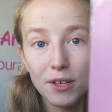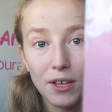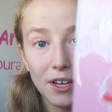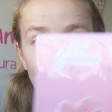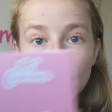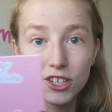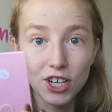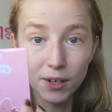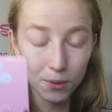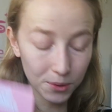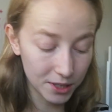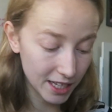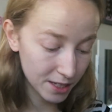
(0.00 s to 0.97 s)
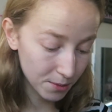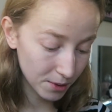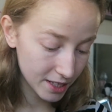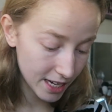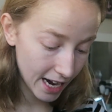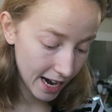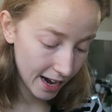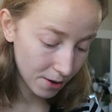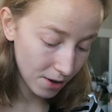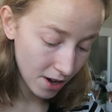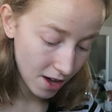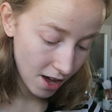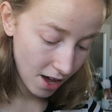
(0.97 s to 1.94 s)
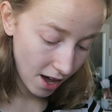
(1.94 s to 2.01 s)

So you can actually order these ones now.